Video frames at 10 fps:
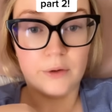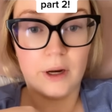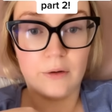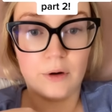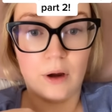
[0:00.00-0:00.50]
an
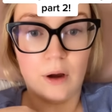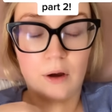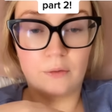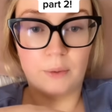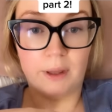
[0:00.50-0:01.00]
hour and a
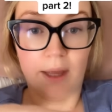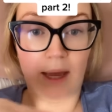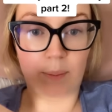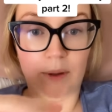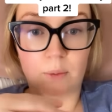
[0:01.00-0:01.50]
half, when they're
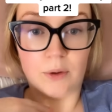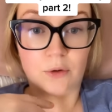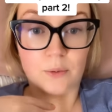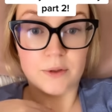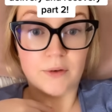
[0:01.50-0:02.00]
happy
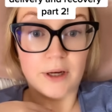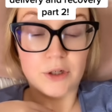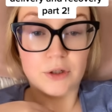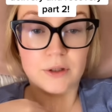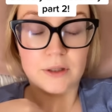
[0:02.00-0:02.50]
with your
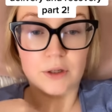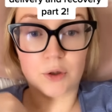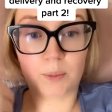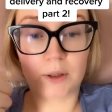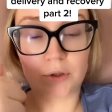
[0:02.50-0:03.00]
observations and
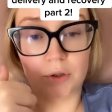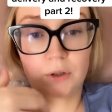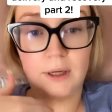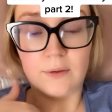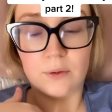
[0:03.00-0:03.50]
your blood
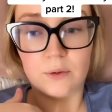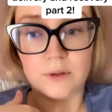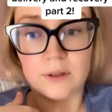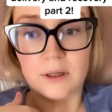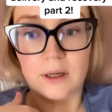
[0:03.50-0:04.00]
sugar
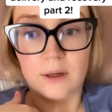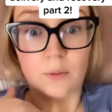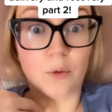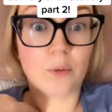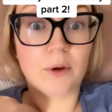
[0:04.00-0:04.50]
levels,
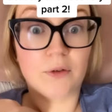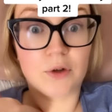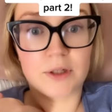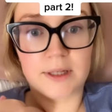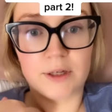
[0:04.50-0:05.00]
or if
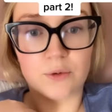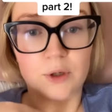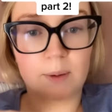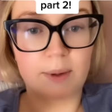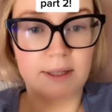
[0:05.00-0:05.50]
you're gestational
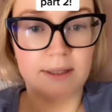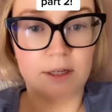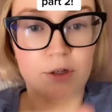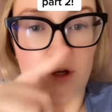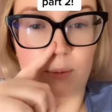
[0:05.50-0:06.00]
diabetes,
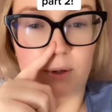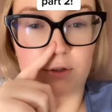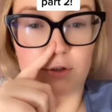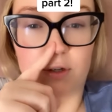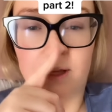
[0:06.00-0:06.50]
they check your
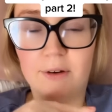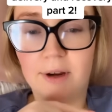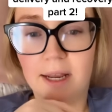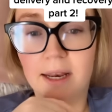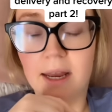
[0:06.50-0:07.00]
blood sugar there
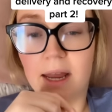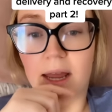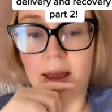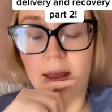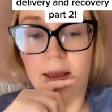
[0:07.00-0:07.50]
again,
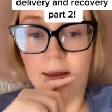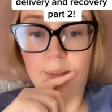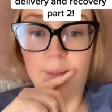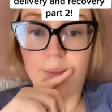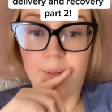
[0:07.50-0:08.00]

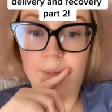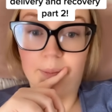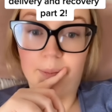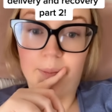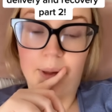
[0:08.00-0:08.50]

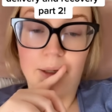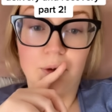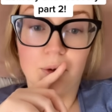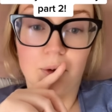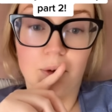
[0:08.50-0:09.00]

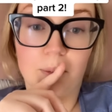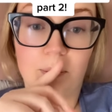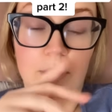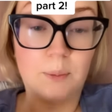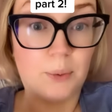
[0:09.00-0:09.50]
and your
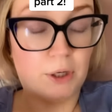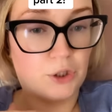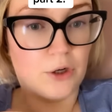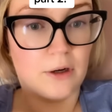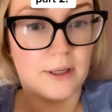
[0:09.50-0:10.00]
blood
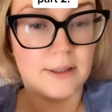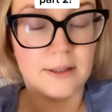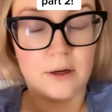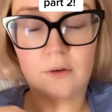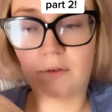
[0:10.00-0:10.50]
pressure and
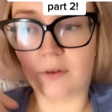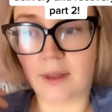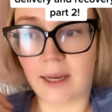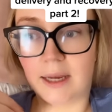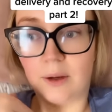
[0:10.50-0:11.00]
stuff,
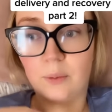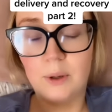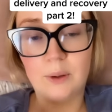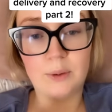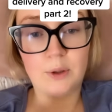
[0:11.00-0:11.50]
they
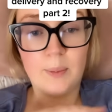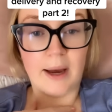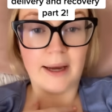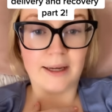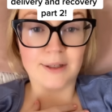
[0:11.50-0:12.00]
wheel you
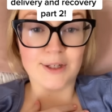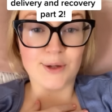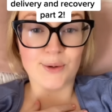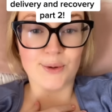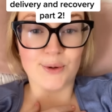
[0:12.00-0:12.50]
back
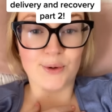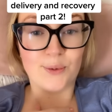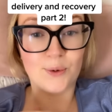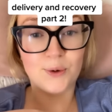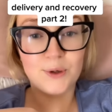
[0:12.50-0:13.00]
to your
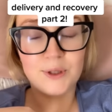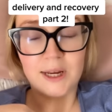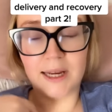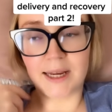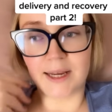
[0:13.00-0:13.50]
ward.
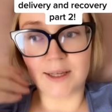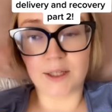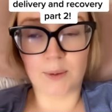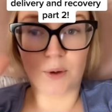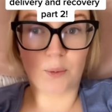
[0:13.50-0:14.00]

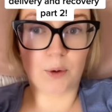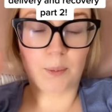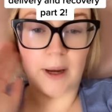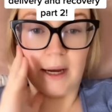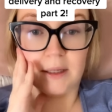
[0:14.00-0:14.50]
So we got
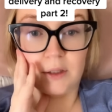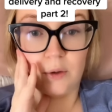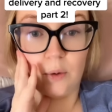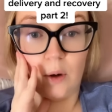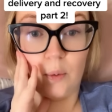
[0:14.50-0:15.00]
wheeled back
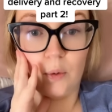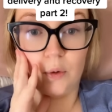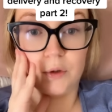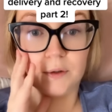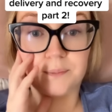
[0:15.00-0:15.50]
to our ward,